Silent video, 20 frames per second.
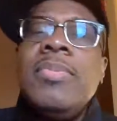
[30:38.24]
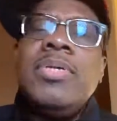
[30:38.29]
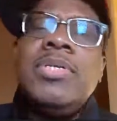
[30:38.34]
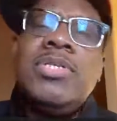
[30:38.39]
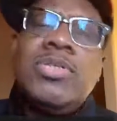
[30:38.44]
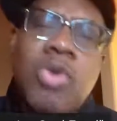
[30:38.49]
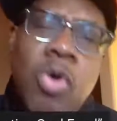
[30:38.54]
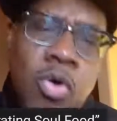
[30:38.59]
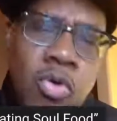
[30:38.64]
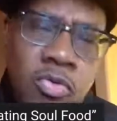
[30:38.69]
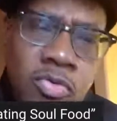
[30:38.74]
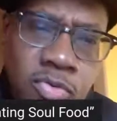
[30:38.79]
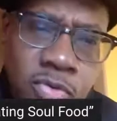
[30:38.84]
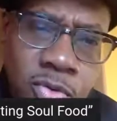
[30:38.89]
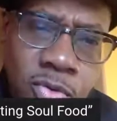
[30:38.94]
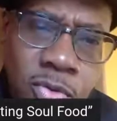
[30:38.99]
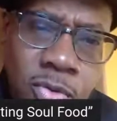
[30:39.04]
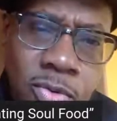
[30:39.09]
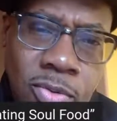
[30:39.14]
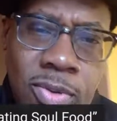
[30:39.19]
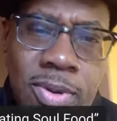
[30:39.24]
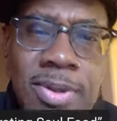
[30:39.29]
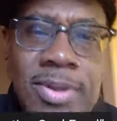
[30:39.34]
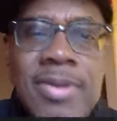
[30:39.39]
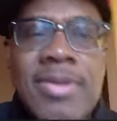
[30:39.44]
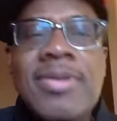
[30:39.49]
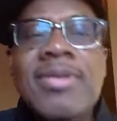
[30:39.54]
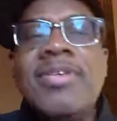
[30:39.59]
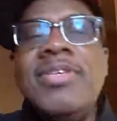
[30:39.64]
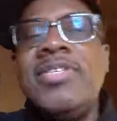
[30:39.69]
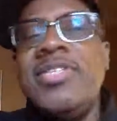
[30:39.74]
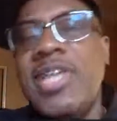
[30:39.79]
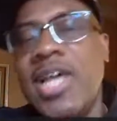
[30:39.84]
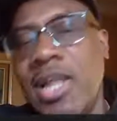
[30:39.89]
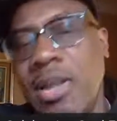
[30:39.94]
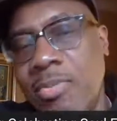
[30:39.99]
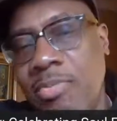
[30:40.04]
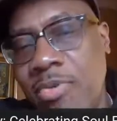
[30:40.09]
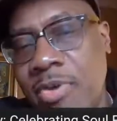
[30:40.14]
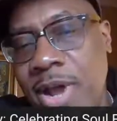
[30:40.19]
Soul food,
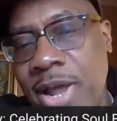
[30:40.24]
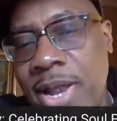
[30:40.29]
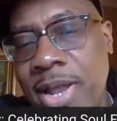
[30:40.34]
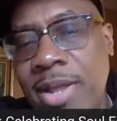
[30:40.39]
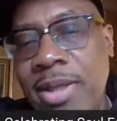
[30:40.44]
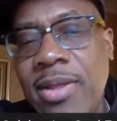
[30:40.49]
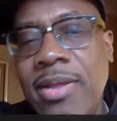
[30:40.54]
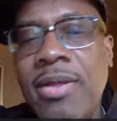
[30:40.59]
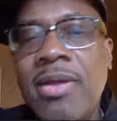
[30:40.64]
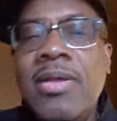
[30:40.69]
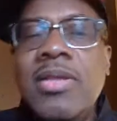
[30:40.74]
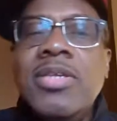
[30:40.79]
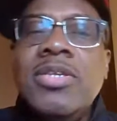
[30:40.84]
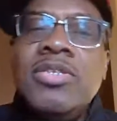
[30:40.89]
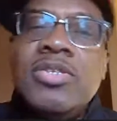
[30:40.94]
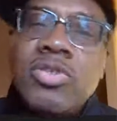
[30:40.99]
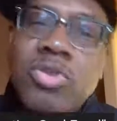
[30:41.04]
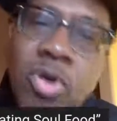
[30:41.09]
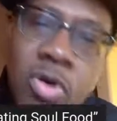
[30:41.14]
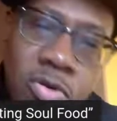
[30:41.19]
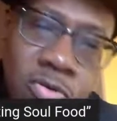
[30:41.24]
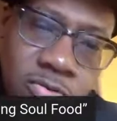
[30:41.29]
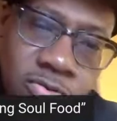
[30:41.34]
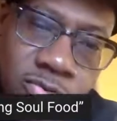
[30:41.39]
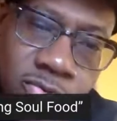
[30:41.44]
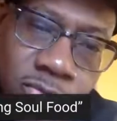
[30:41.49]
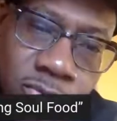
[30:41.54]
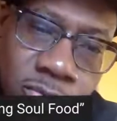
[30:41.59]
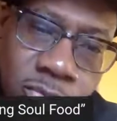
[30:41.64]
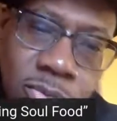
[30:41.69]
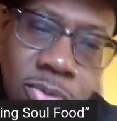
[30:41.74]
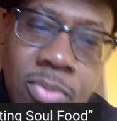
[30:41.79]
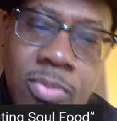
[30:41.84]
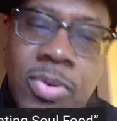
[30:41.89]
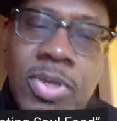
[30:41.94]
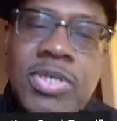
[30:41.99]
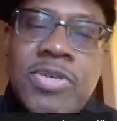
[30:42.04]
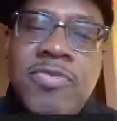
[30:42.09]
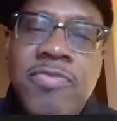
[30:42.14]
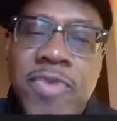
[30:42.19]
celebrating soul food
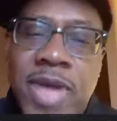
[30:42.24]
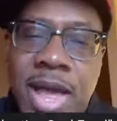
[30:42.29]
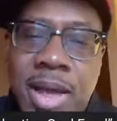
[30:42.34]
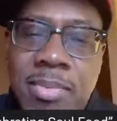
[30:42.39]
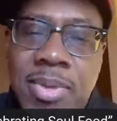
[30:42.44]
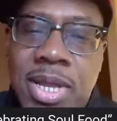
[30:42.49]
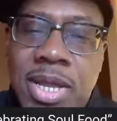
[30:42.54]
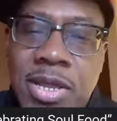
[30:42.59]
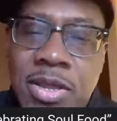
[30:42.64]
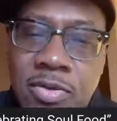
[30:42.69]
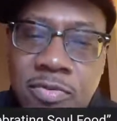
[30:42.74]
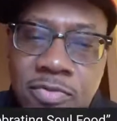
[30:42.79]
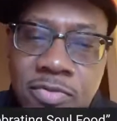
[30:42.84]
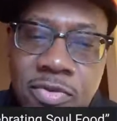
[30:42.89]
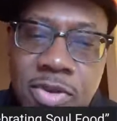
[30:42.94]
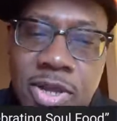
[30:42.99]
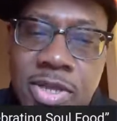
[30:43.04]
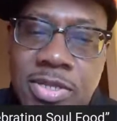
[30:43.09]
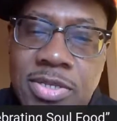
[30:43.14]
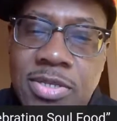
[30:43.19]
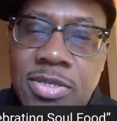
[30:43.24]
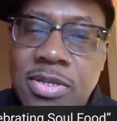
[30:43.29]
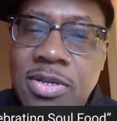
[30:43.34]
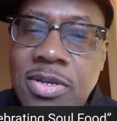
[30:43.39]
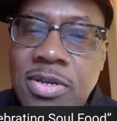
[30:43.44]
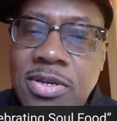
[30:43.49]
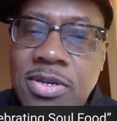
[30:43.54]
with your family and your friends.